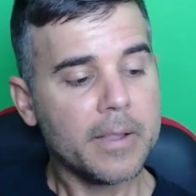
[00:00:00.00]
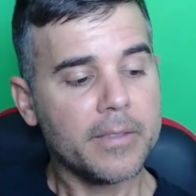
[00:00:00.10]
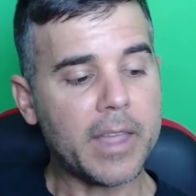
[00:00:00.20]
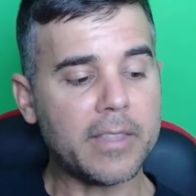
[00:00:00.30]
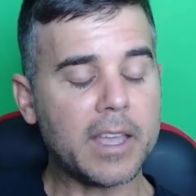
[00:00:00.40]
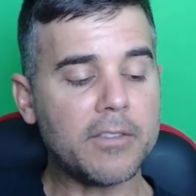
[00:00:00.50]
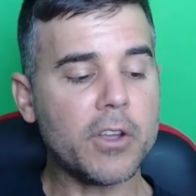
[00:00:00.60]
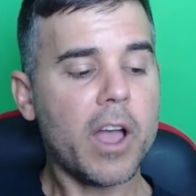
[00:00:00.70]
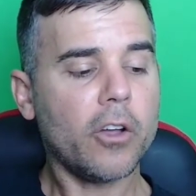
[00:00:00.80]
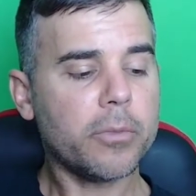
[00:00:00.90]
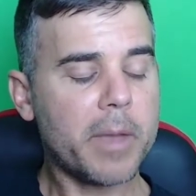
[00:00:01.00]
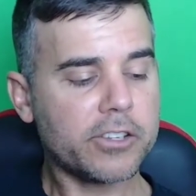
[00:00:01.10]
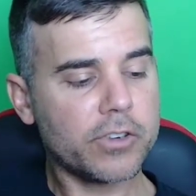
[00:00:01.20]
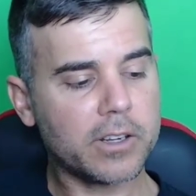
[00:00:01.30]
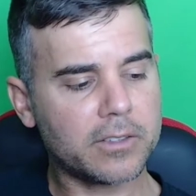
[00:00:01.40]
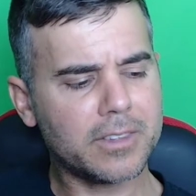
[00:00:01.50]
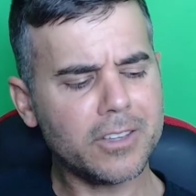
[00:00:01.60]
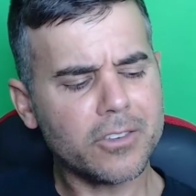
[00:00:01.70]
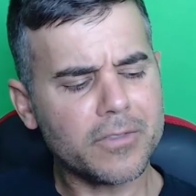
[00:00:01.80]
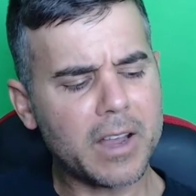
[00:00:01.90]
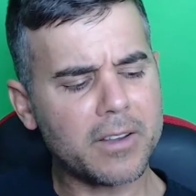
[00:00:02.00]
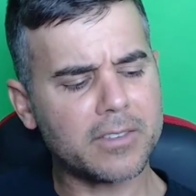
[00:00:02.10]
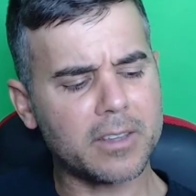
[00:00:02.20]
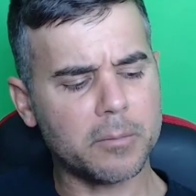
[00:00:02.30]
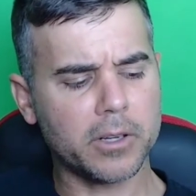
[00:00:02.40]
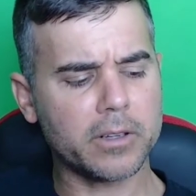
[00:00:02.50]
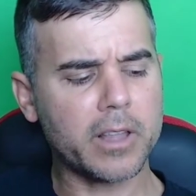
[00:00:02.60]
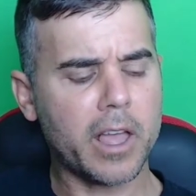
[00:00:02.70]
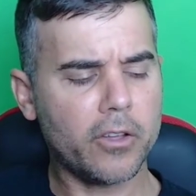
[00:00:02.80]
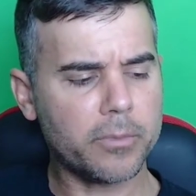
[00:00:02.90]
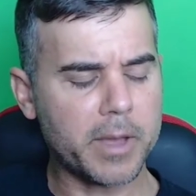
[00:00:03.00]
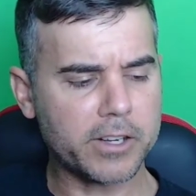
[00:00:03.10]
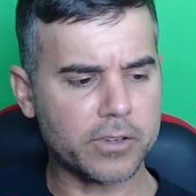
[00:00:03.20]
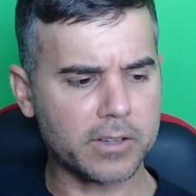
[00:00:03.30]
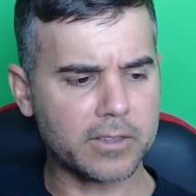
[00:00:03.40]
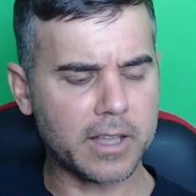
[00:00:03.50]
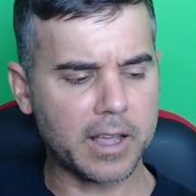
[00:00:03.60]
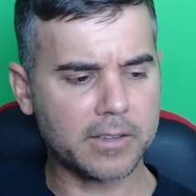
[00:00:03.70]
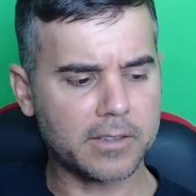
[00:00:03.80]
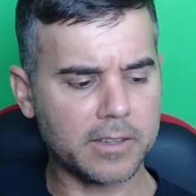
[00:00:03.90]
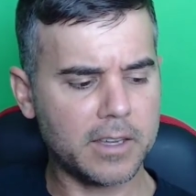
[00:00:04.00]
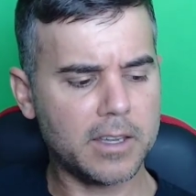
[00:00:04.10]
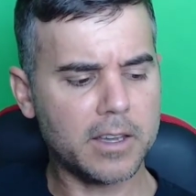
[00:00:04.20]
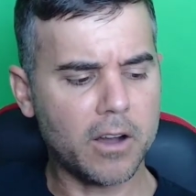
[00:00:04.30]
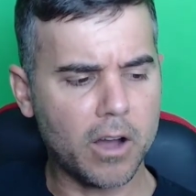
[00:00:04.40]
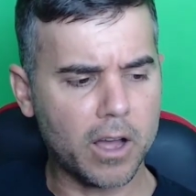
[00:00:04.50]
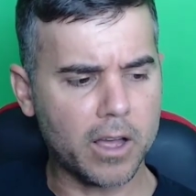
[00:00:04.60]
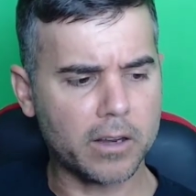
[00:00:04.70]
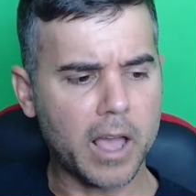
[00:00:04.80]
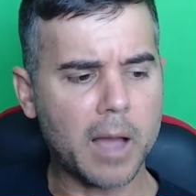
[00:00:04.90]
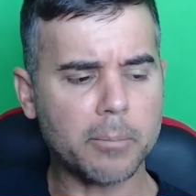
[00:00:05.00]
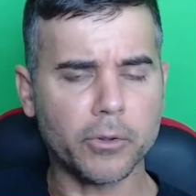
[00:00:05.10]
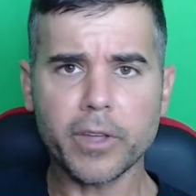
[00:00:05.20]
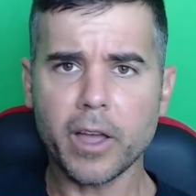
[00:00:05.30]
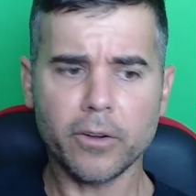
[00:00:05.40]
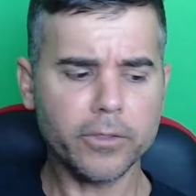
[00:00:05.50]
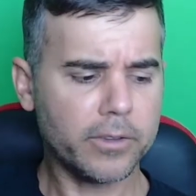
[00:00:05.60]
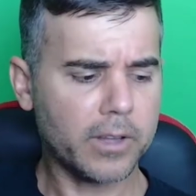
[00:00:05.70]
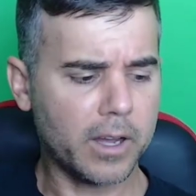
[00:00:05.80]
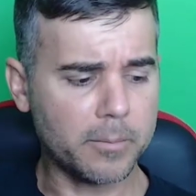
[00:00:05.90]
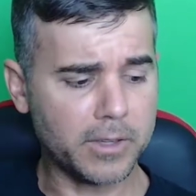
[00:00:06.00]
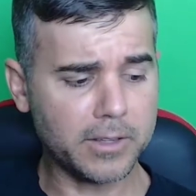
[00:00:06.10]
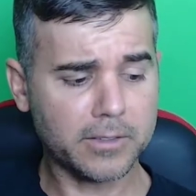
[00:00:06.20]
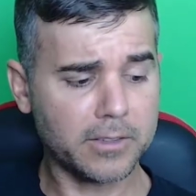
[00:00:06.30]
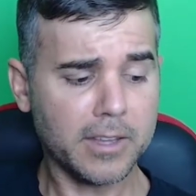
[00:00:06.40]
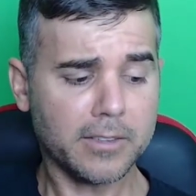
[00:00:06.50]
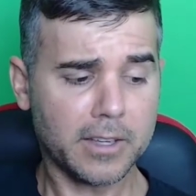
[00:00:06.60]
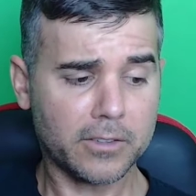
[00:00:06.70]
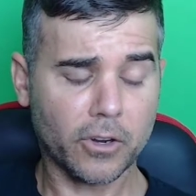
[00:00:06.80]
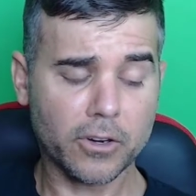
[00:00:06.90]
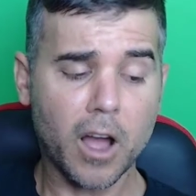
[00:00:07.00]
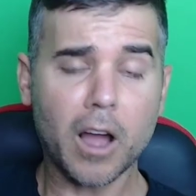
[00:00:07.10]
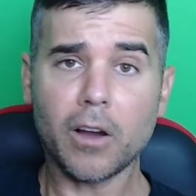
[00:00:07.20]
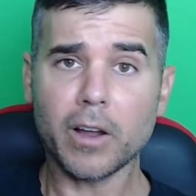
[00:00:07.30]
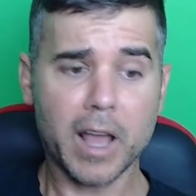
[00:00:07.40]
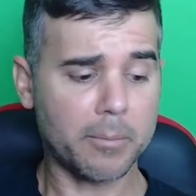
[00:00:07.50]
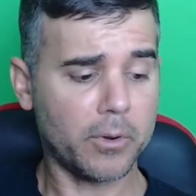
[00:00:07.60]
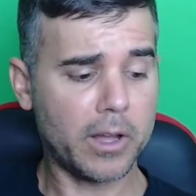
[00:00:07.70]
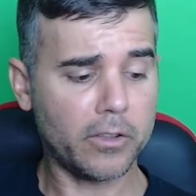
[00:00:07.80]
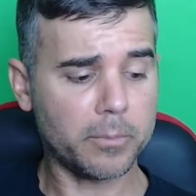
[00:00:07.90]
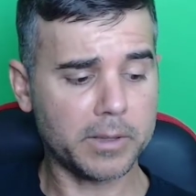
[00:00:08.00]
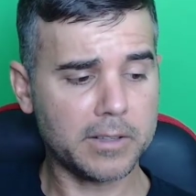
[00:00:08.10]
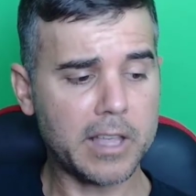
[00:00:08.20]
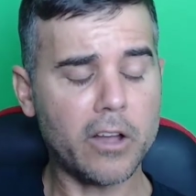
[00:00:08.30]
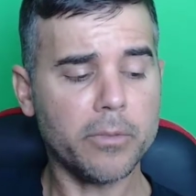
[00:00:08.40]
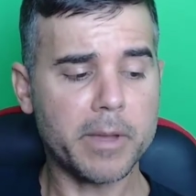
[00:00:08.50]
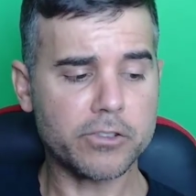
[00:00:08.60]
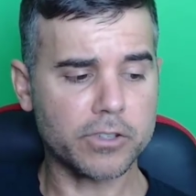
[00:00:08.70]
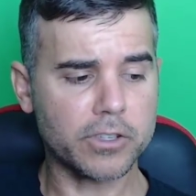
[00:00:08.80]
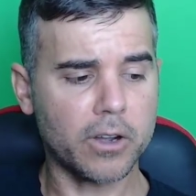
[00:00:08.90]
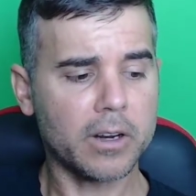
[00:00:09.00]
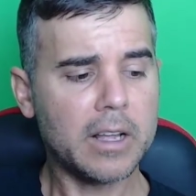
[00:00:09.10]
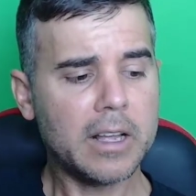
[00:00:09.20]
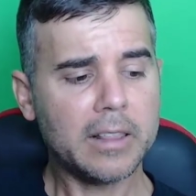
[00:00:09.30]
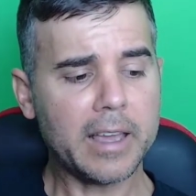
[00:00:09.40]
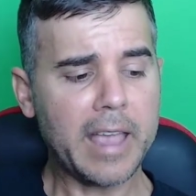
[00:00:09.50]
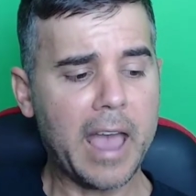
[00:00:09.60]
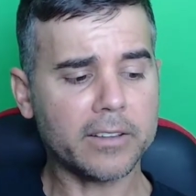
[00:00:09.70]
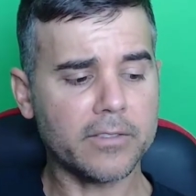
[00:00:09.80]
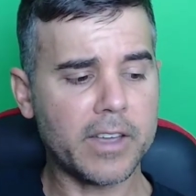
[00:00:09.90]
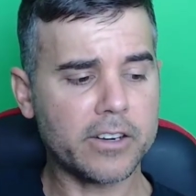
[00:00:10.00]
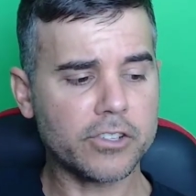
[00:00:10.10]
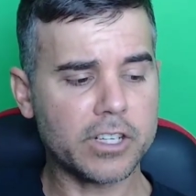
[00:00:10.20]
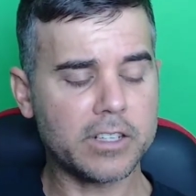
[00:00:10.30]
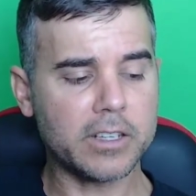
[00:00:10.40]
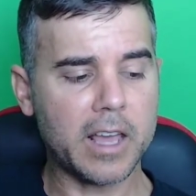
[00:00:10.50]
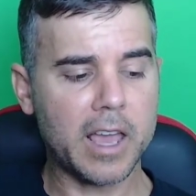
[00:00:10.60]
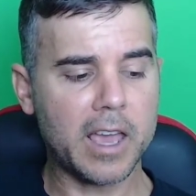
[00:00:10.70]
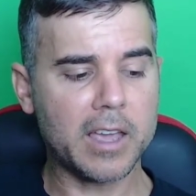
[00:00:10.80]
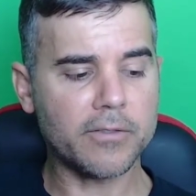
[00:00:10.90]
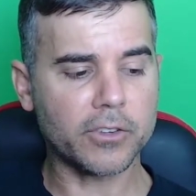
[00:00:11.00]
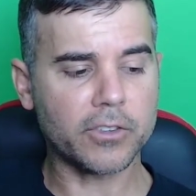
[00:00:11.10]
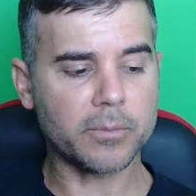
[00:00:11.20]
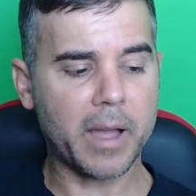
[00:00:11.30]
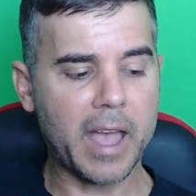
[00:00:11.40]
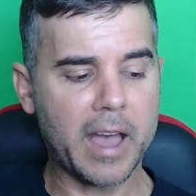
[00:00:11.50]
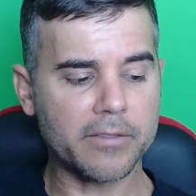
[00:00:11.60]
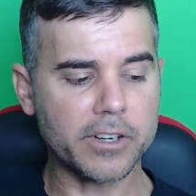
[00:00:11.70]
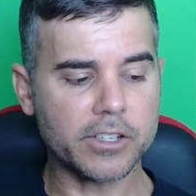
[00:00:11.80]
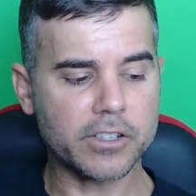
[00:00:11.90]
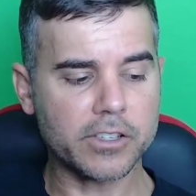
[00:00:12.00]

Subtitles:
Then they give you health metrics. These are very similar to the health metrics that I see on Apple's Health. These statistics are not on Apple Health, but these health metrics are, like active energy today versus my average and